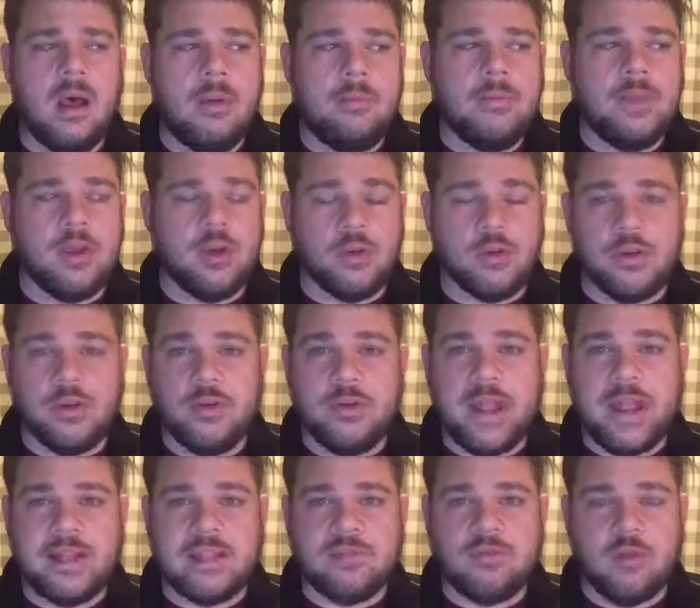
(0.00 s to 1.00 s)
your due
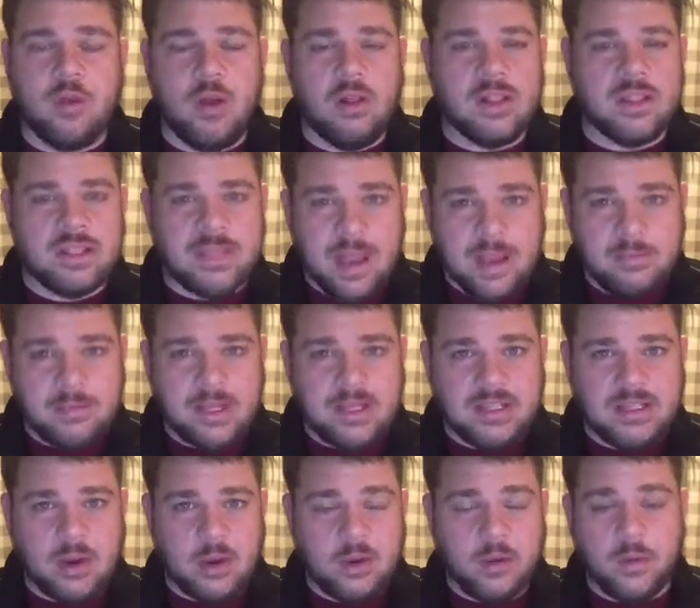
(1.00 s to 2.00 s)
dates for all
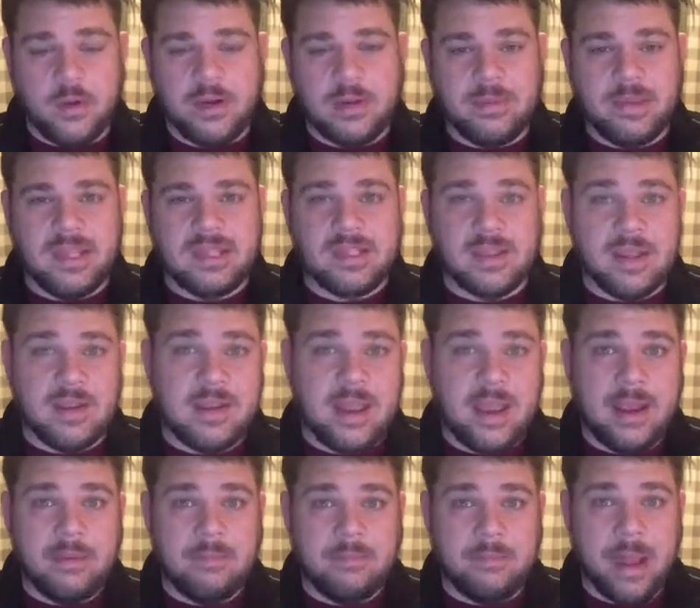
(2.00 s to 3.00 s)
assignments are going to be
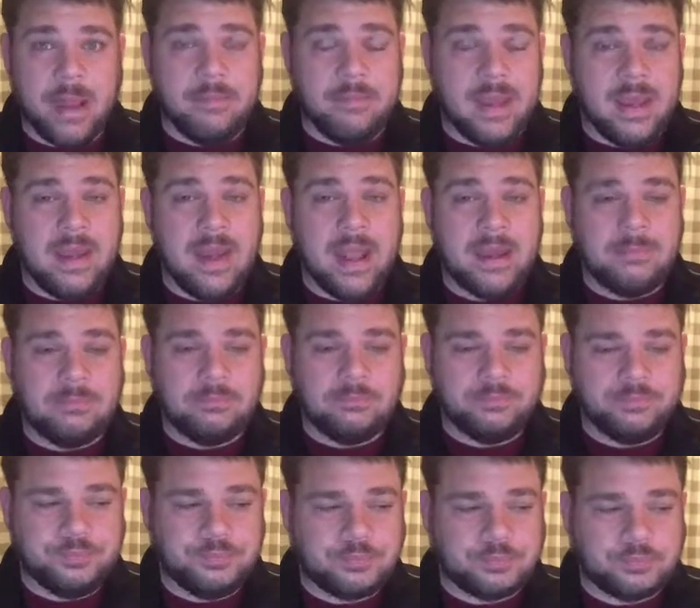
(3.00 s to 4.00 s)
Sunday by midnight.
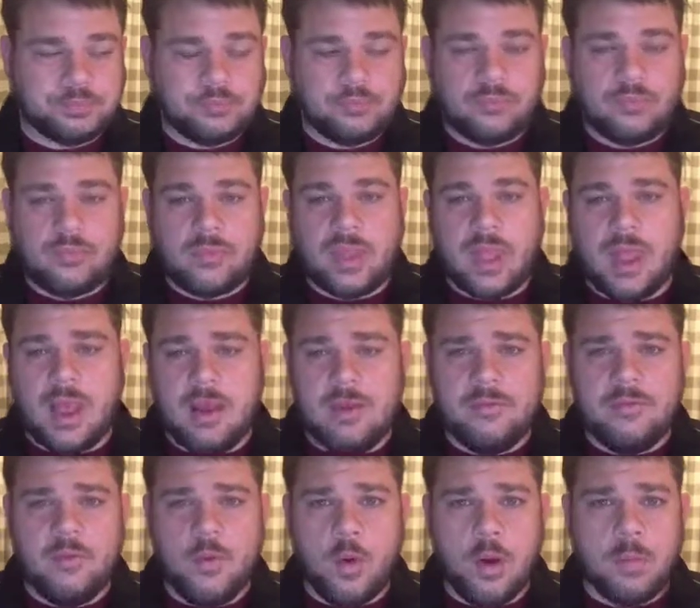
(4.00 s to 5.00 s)

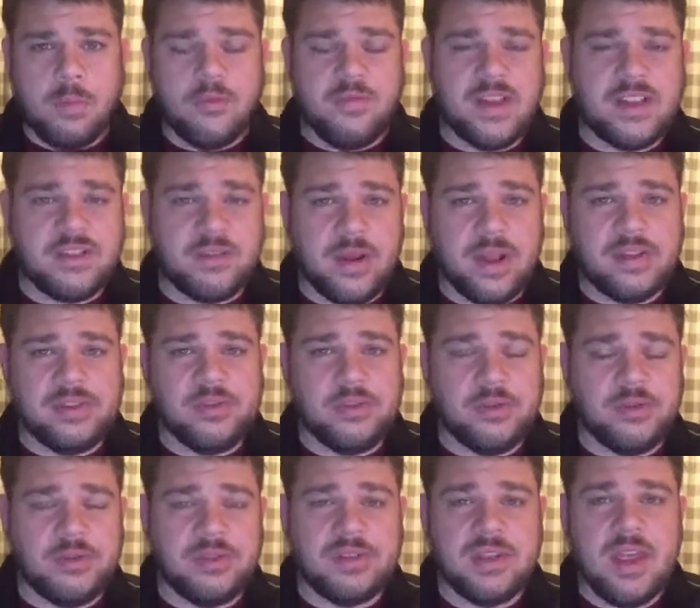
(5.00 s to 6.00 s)
For Professor
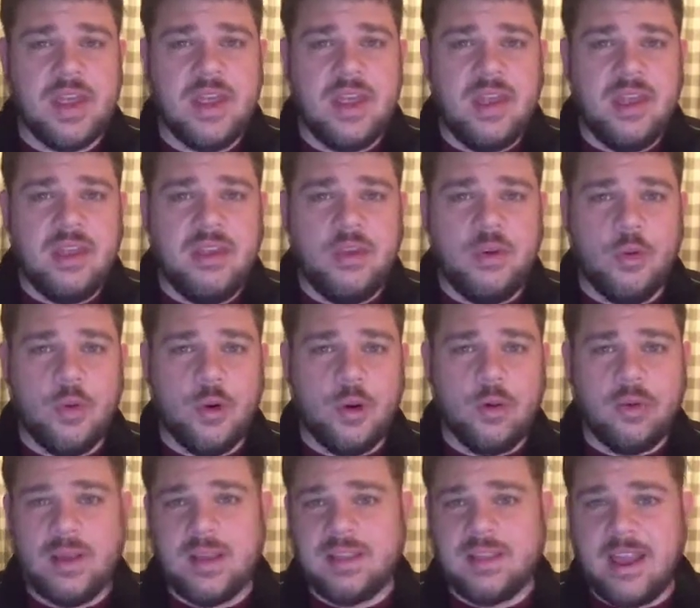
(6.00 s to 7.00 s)
Andrews,
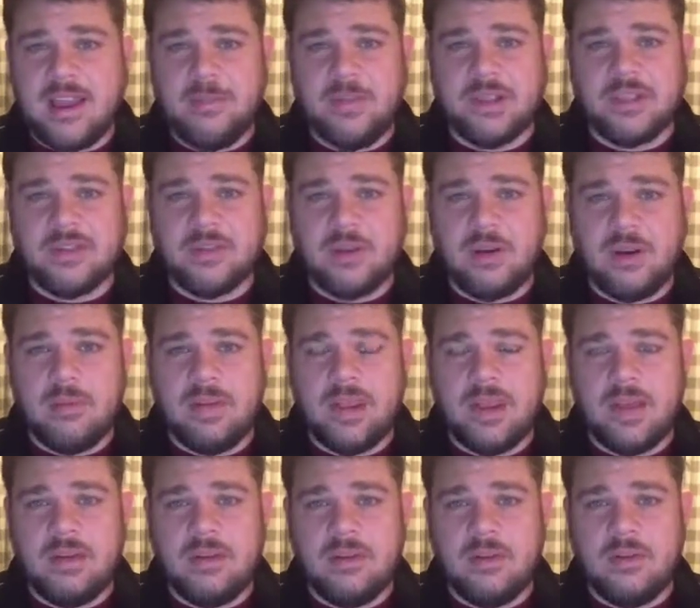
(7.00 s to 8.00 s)
your assignments are going to
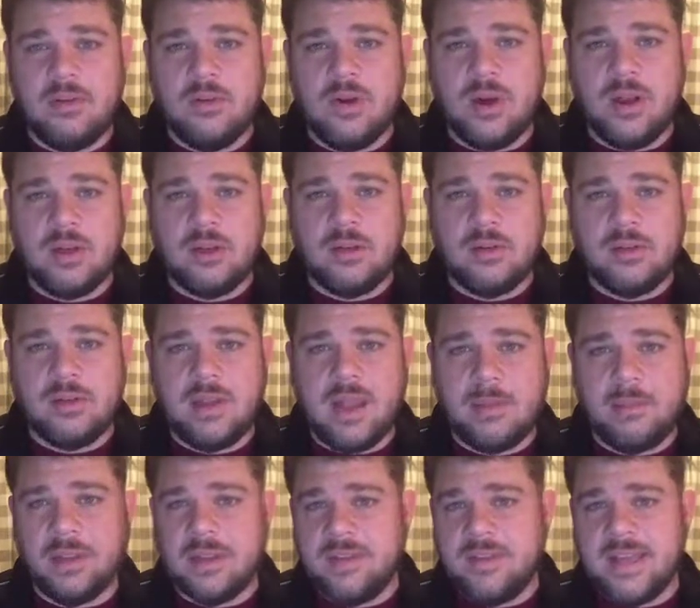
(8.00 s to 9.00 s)
be due on, I
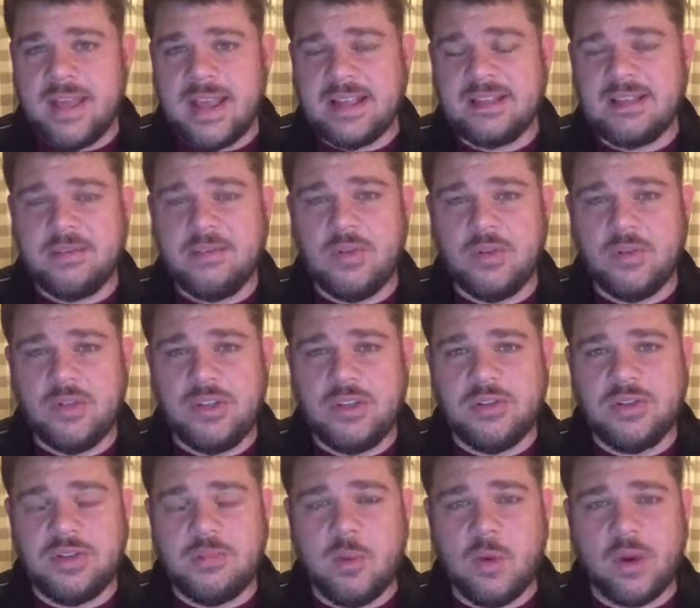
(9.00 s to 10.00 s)
believe he has them due on
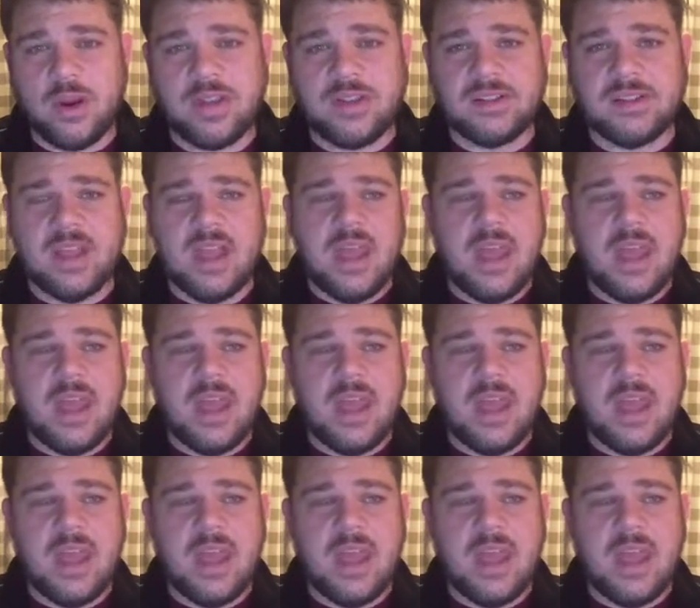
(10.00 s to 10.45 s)
Tuesday mornings.